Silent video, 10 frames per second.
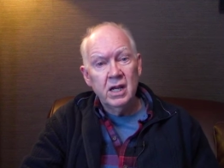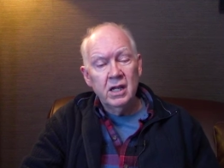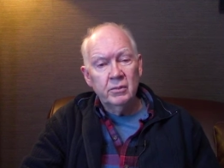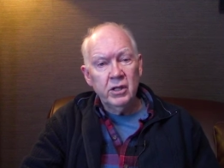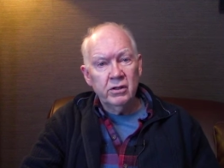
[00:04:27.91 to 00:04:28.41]

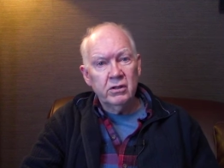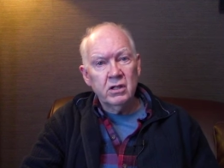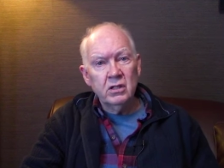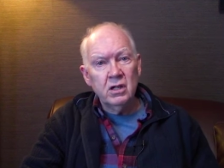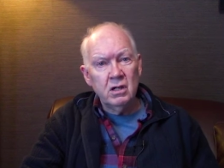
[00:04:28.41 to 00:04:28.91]
I mean, there's a
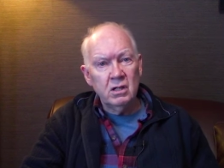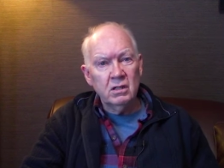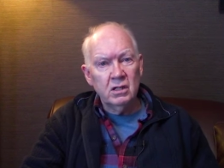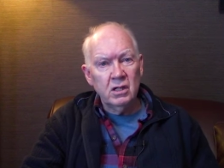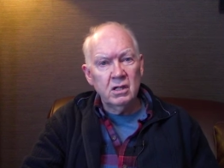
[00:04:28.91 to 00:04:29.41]
long,
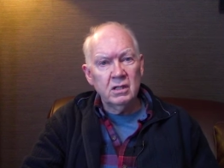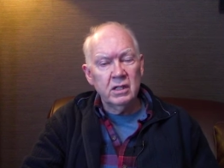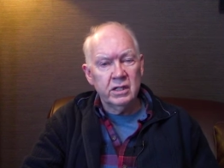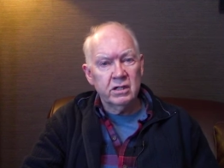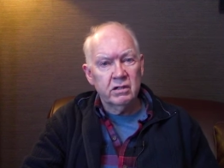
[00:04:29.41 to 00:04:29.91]
long
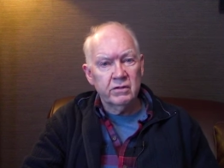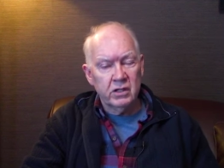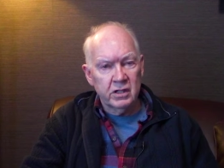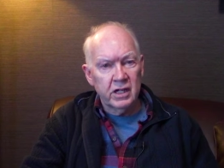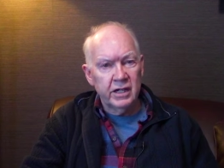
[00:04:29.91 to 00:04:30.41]
list of
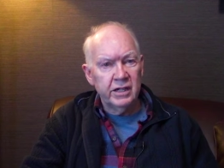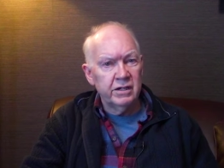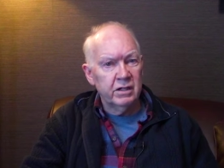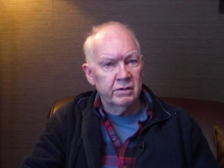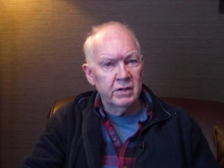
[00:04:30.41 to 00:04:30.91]

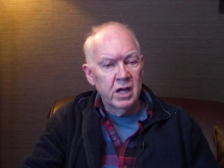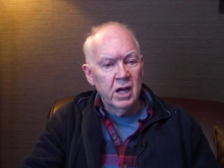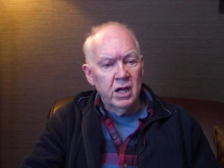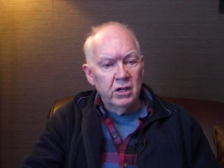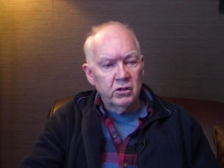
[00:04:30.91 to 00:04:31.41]
societies that have
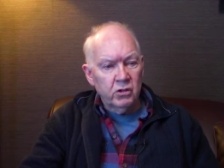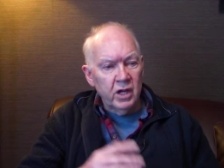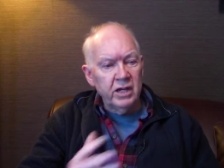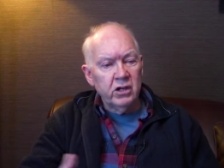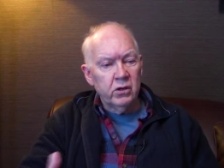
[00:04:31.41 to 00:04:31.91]

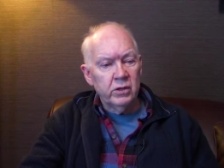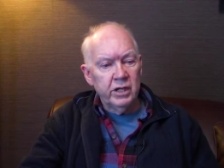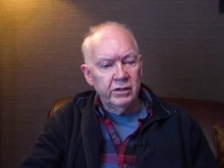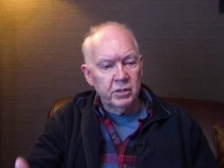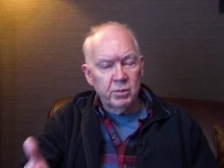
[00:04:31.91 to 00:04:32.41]
tried to
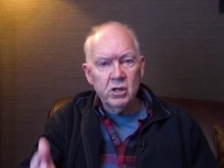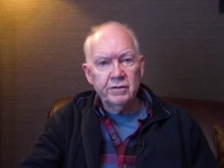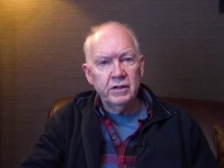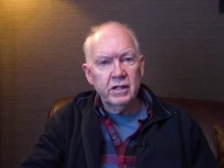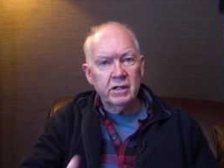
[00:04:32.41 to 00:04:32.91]
create this
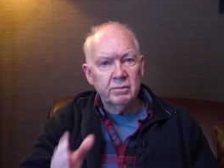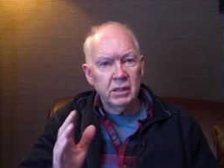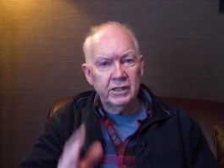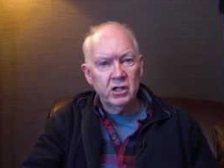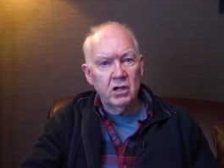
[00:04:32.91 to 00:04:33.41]
perfect
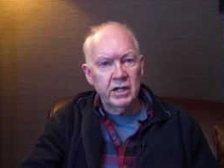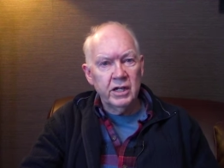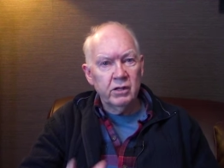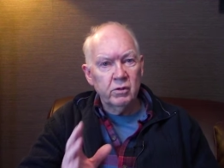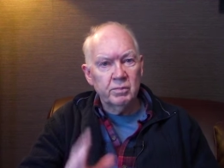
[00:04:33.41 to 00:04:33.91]

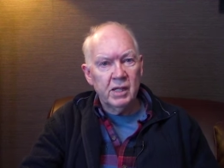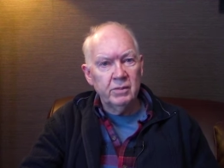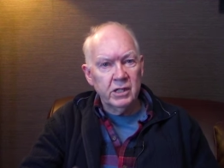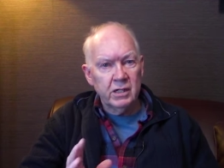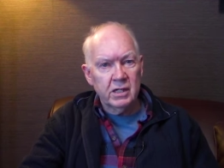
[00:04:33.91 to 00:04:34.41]
Platonic
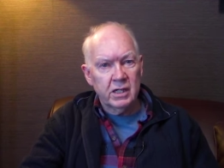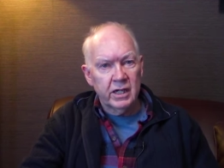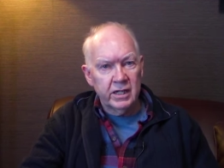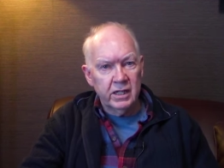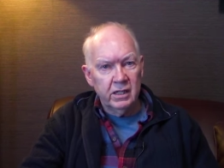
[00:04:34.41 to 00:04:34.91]
republic
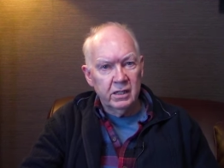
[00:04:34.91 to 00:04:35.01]
society,